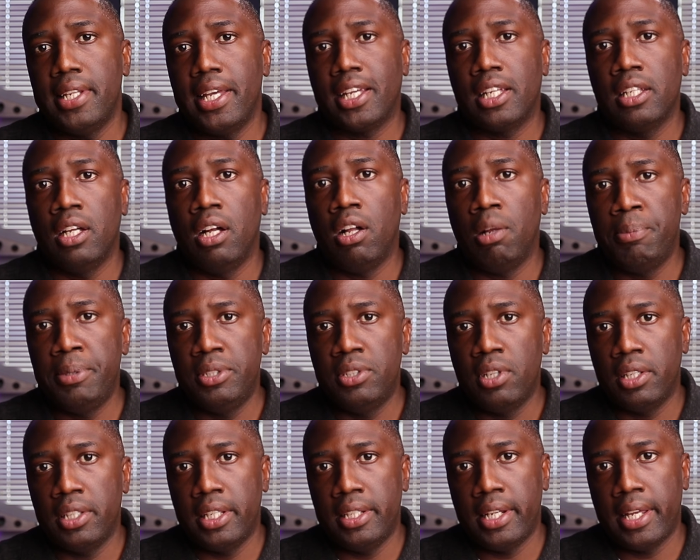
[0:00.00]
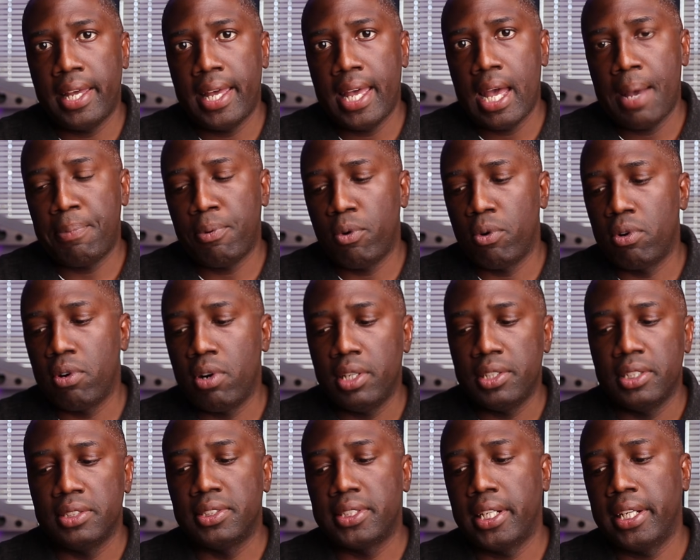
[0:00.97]
That could all be done in an app or on
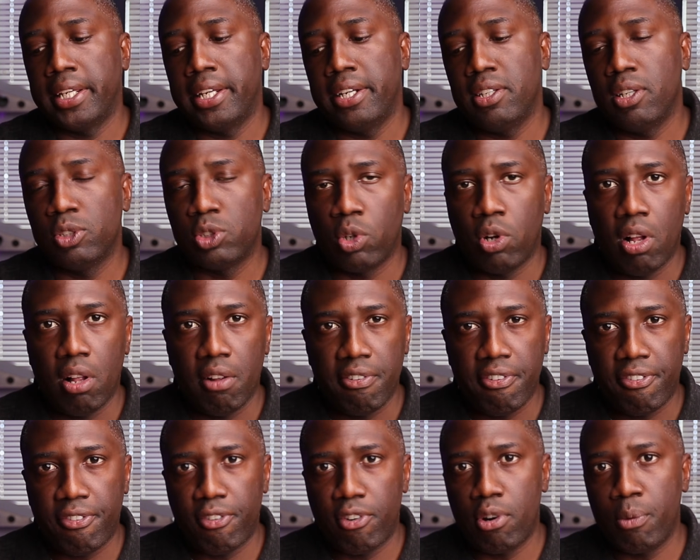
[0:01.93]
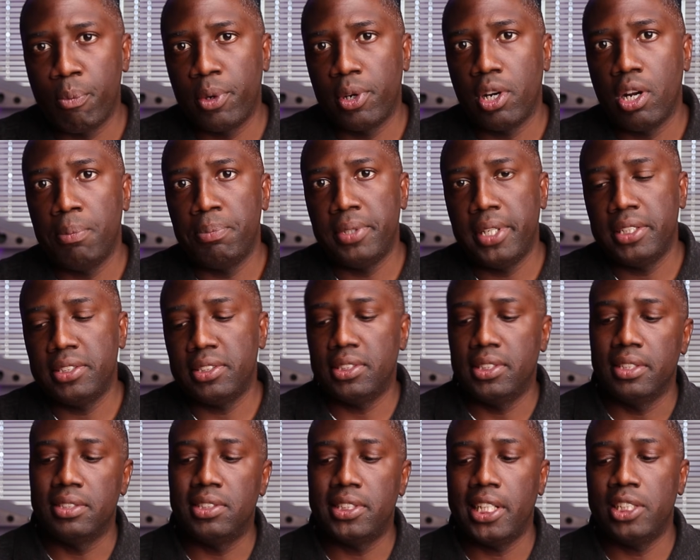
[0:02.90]
the setting here. Those are all firmware updates.
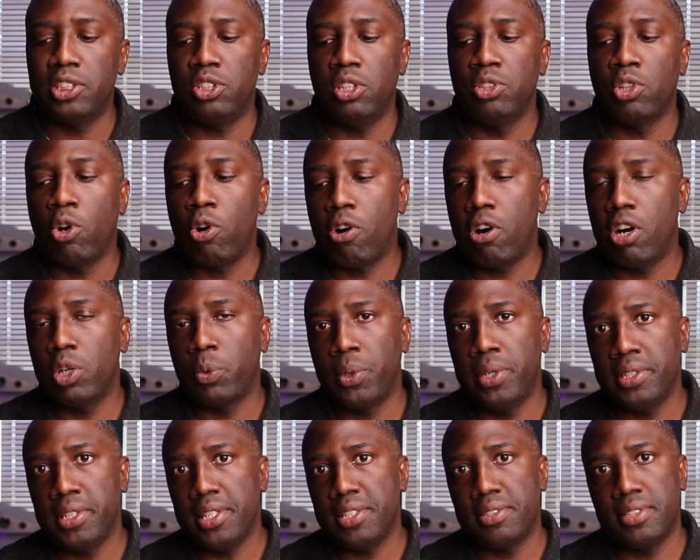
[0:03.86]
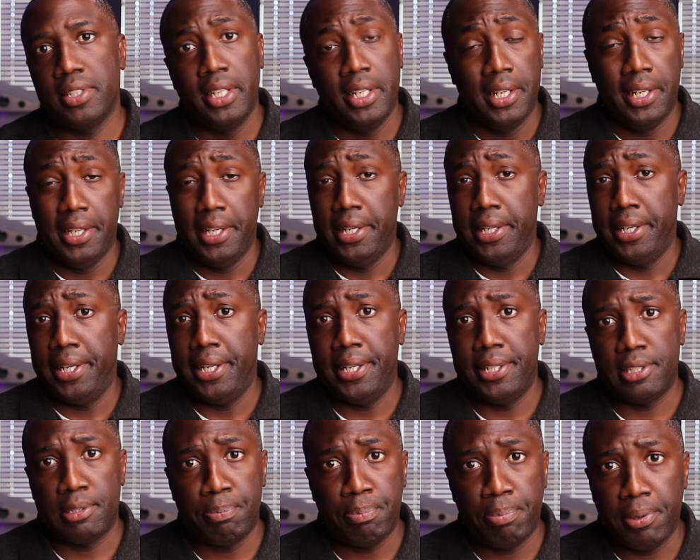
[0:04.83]
The sensor and the hardware in this
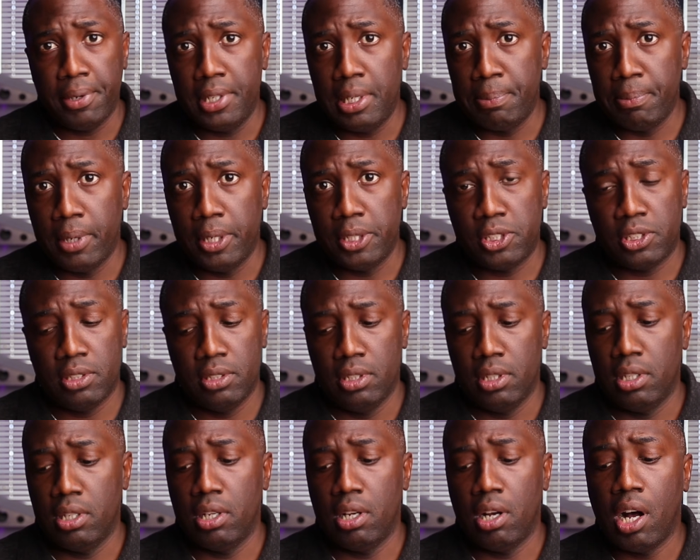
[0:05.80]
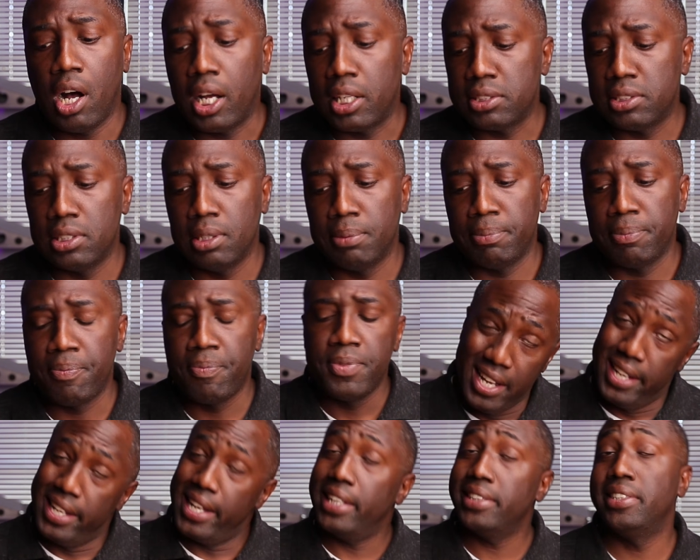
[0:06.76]
is pretty much awesome.
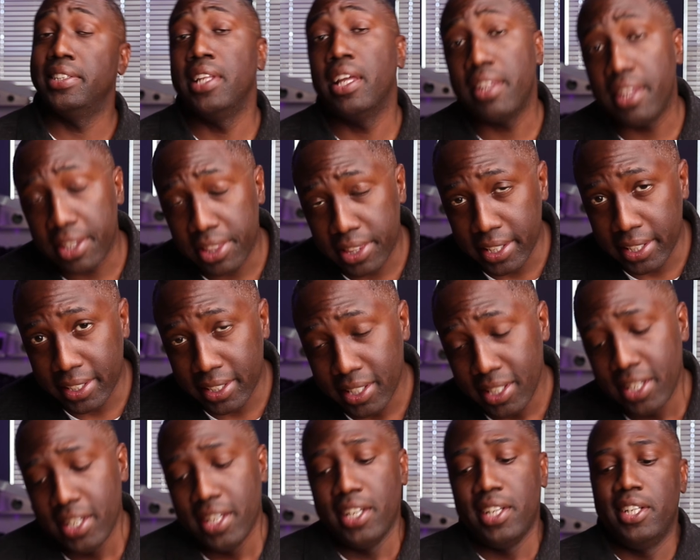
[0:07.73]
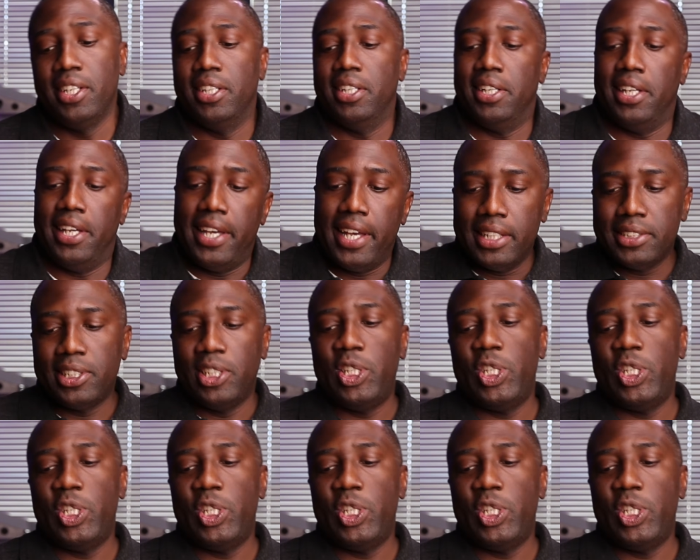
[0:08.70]
That's another thing. It has a